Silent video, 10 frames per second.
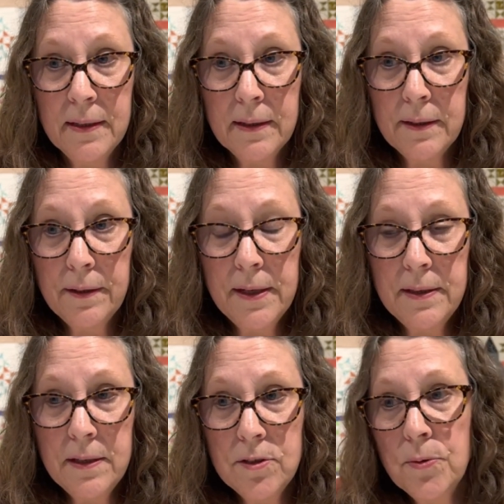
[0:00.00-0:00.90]
and
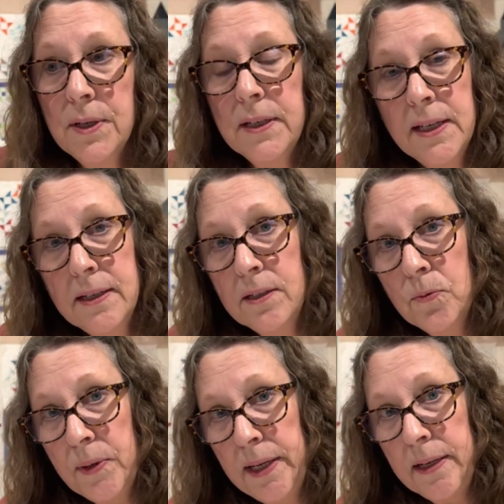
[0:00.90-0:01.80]
then do it again in a
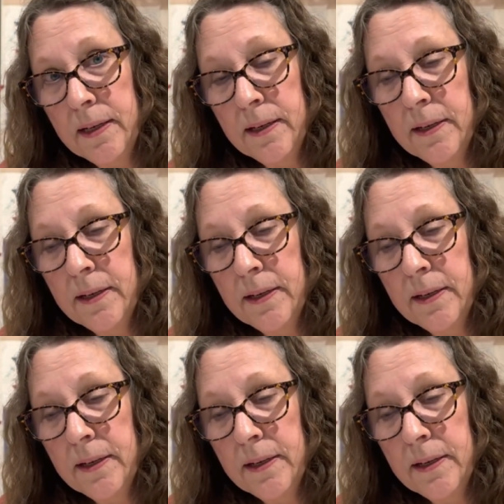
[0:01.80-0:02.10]
week.